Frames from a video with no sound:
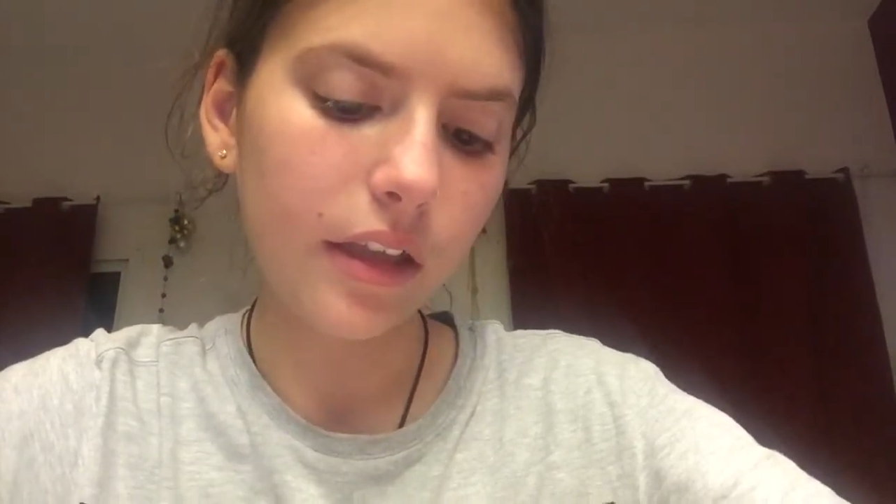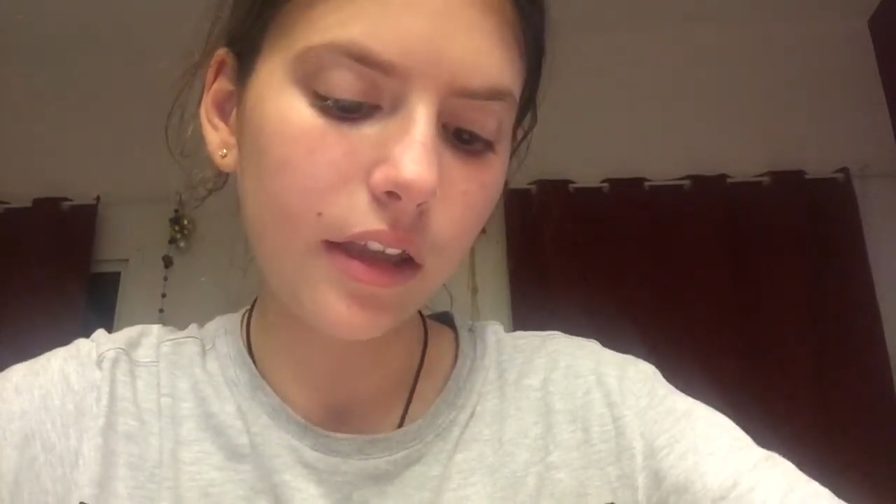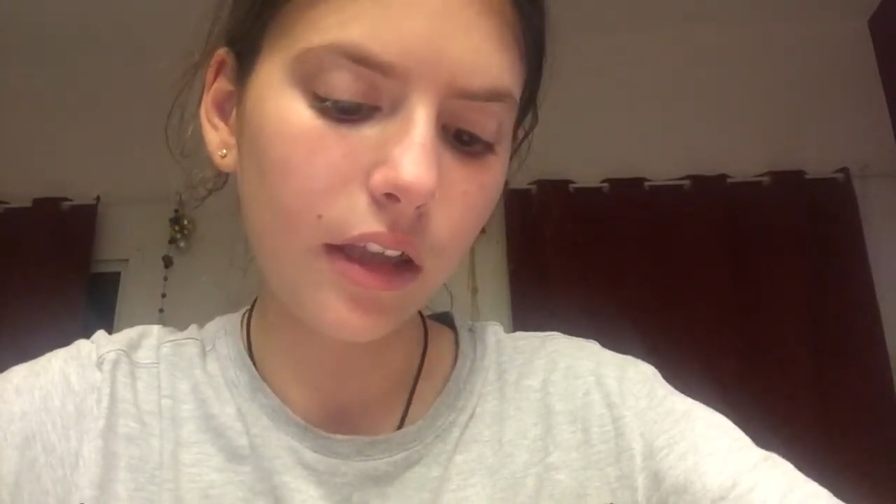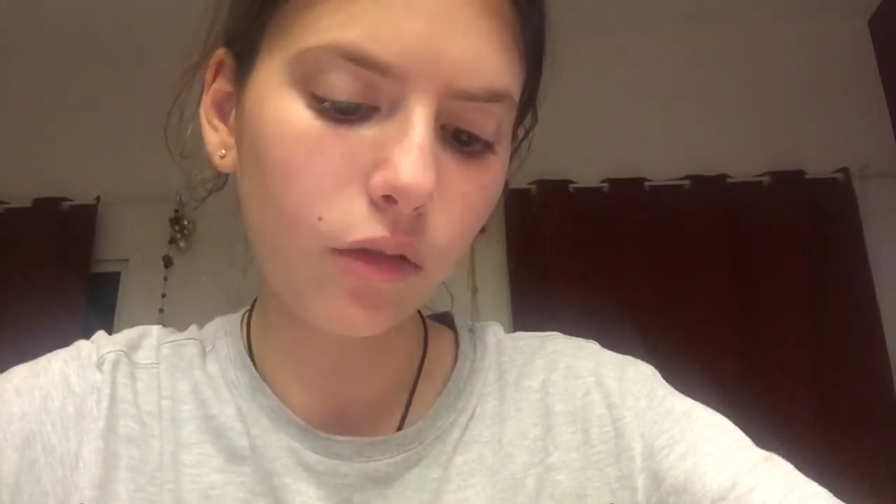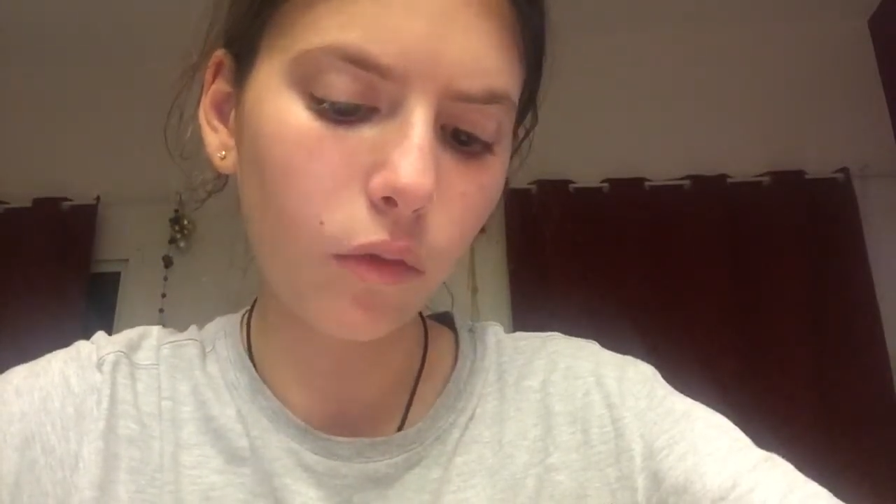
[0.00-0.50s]

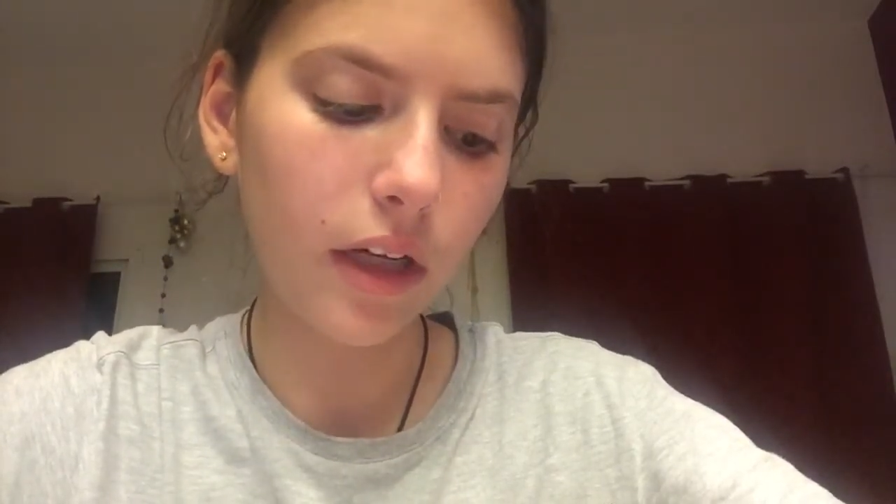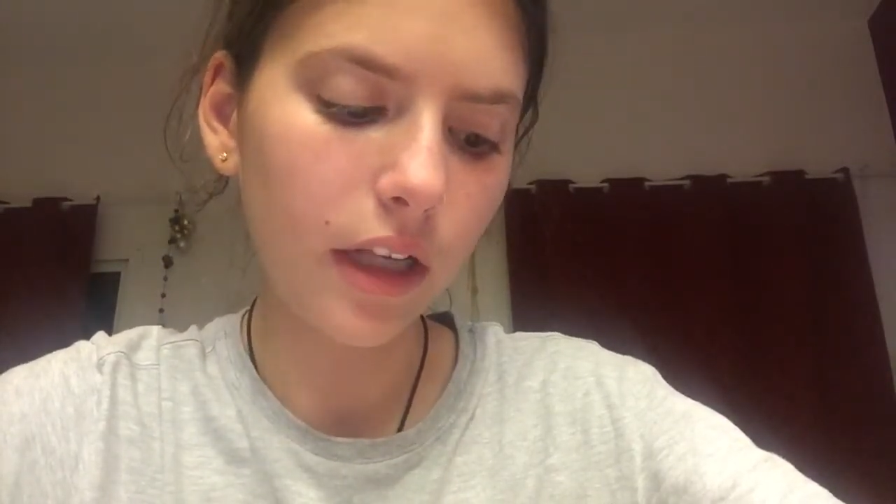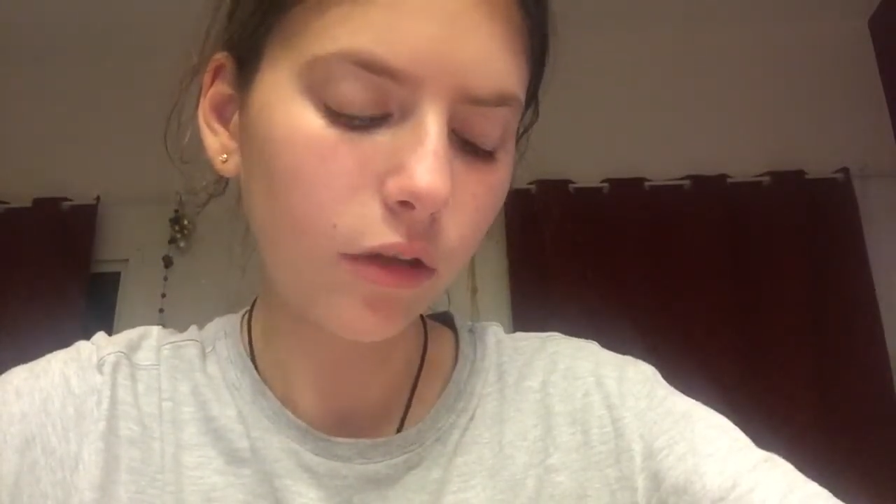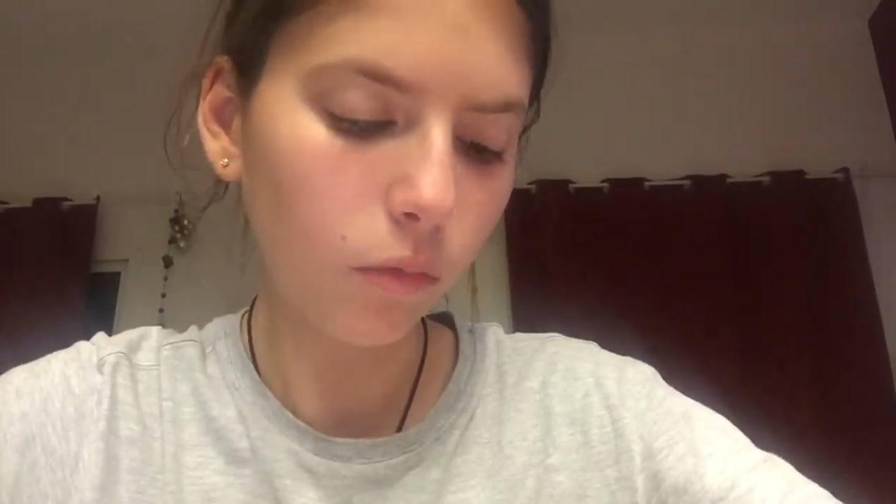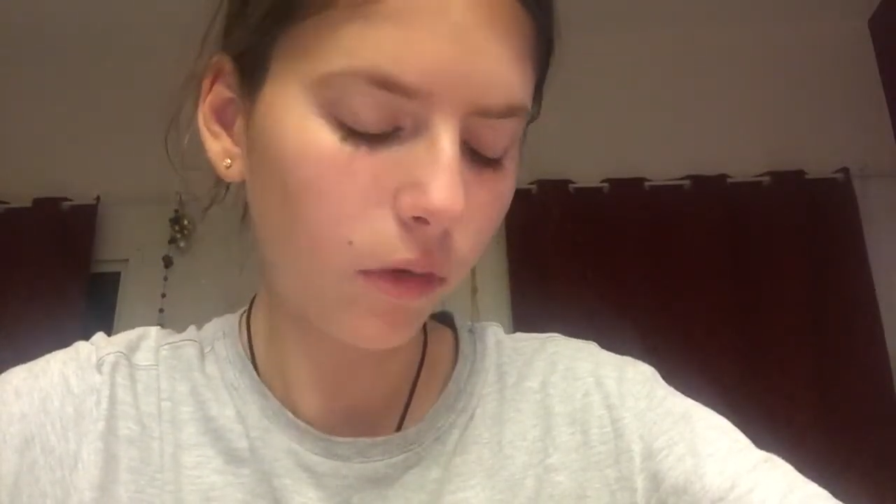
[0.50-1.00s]
than the one
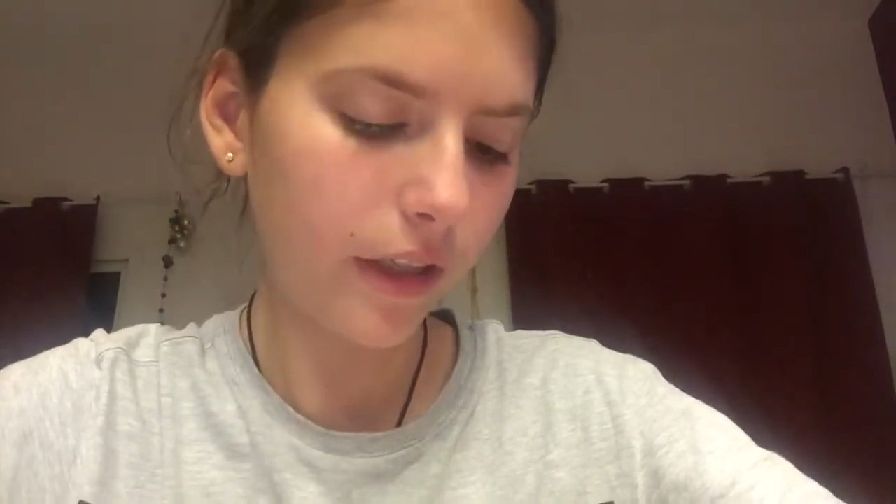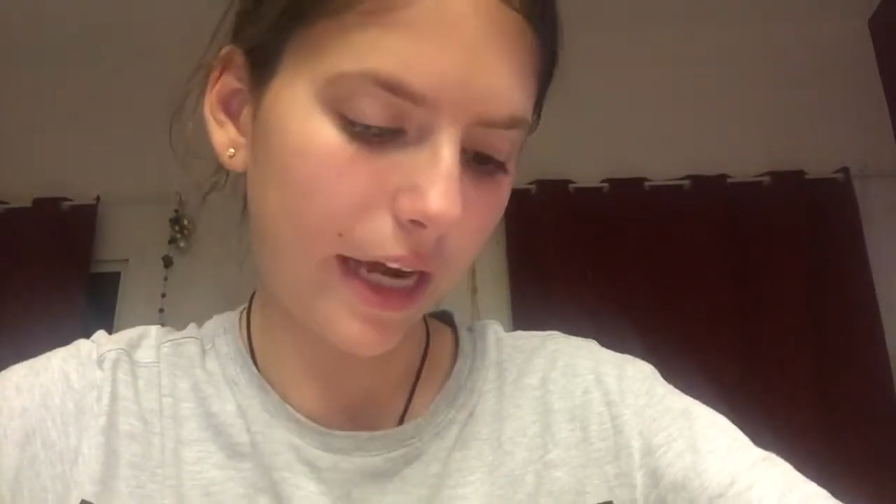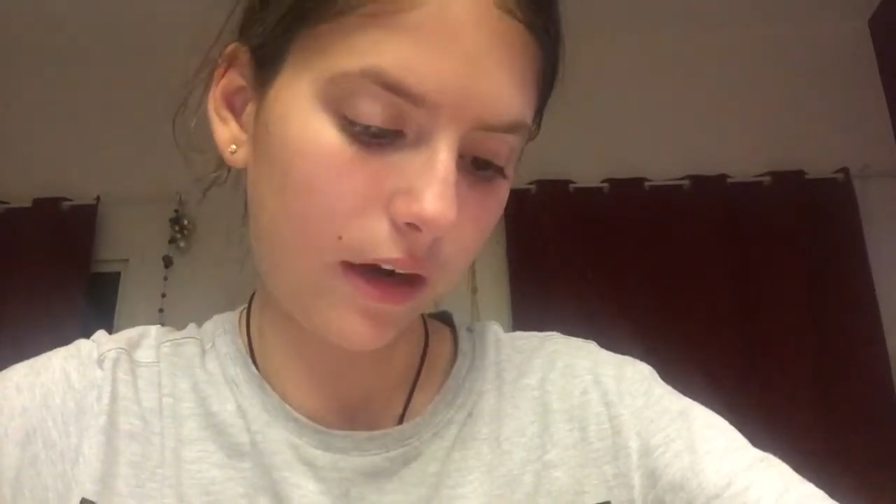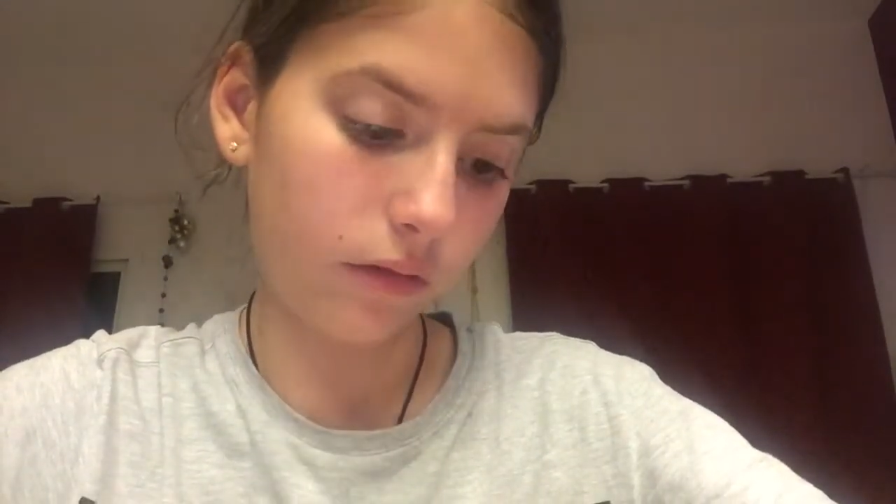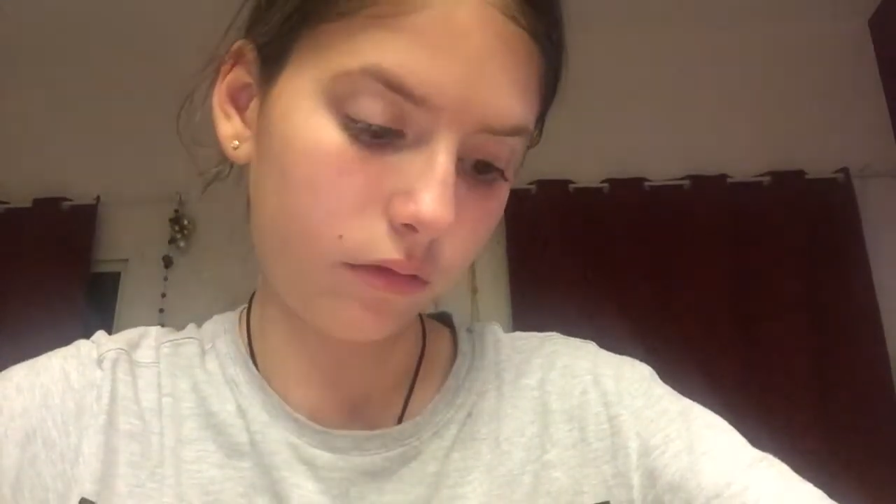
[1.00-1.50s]
at the
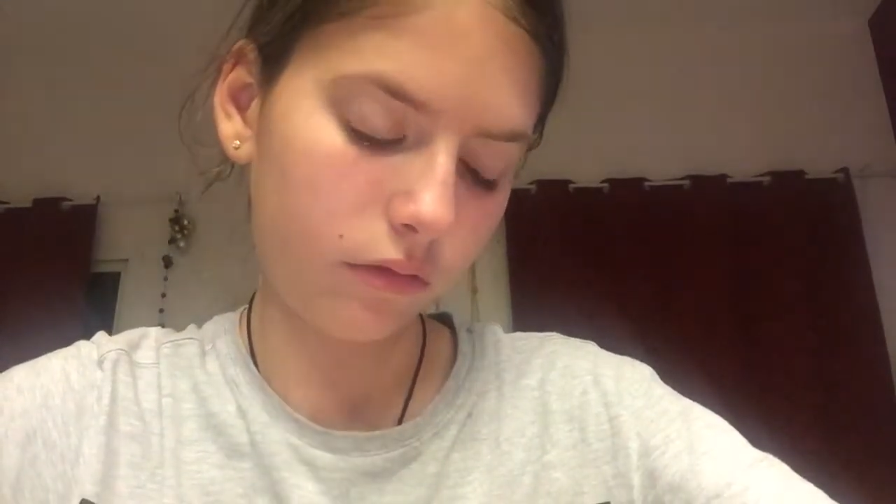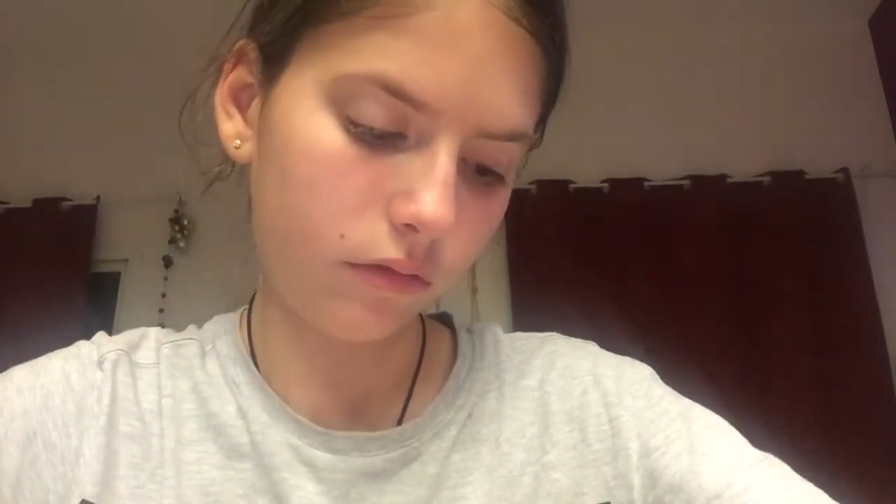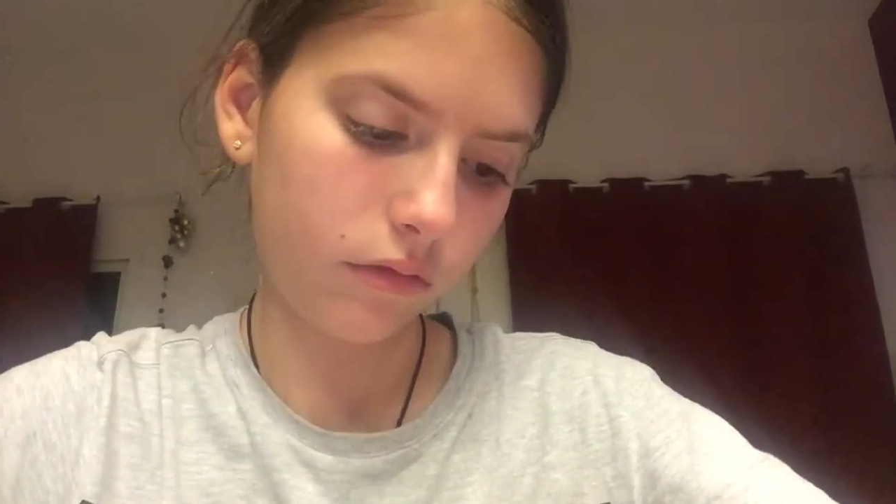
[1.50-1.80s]
workhouse.